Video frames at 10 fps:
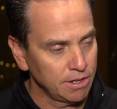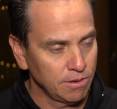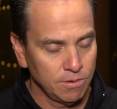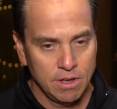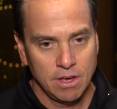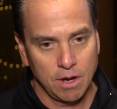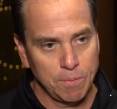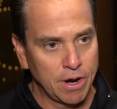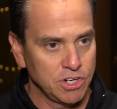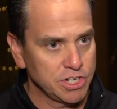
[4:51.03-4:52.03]
You know, a
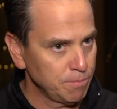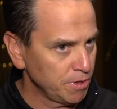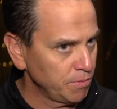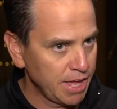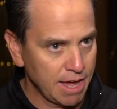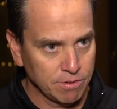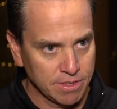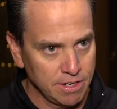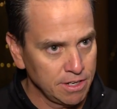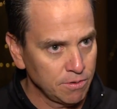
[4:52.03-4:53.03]
partnership that we have
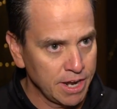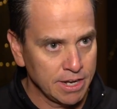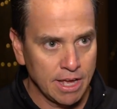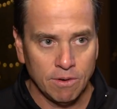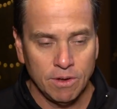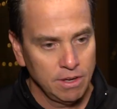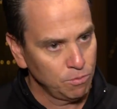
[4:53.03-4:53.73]
with India right now,